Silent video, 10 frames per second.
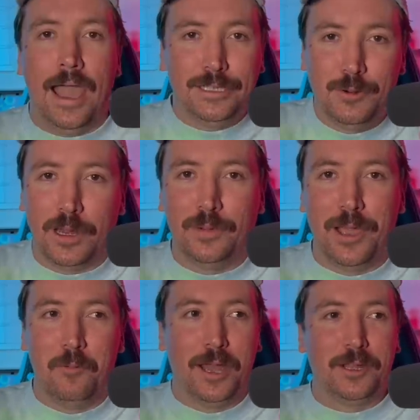I do want to
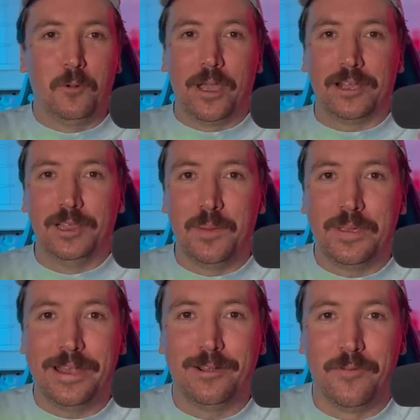play one quick clip
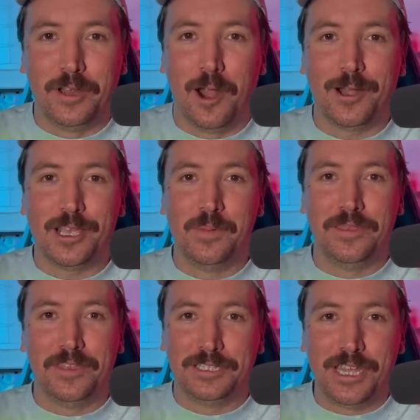here of an
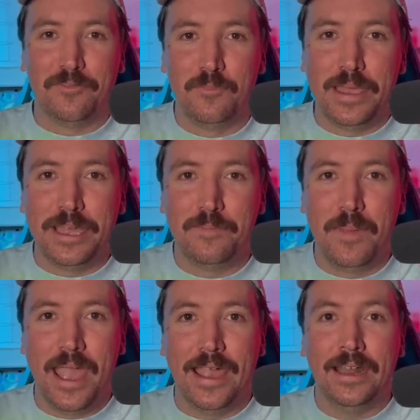argument that Jeff Meade
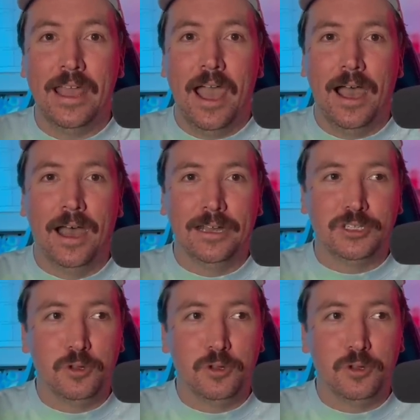made uh,